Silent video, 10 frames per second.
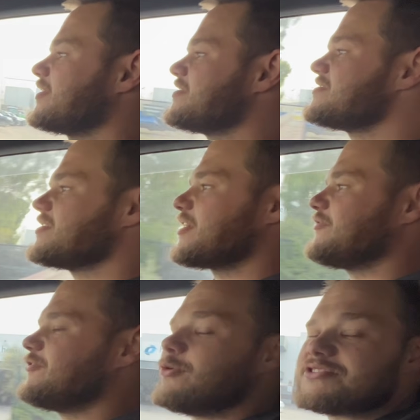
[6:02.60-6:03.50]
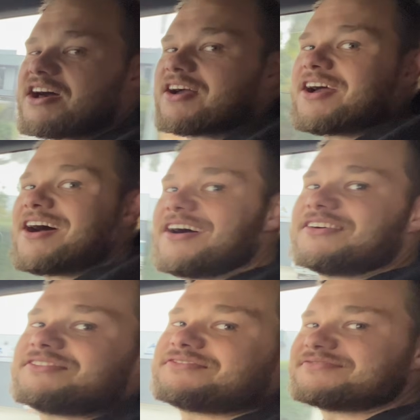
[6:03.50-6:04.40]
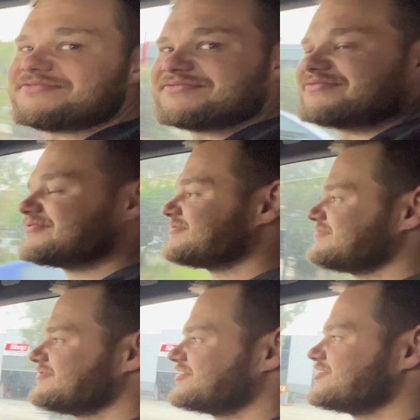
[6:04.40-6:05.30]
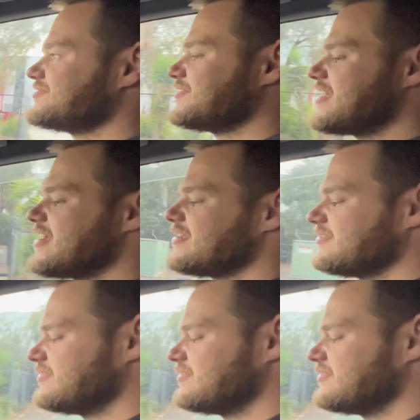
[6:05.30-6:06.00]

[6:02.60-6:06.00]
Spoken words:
this is like a 4-ton car. To do that,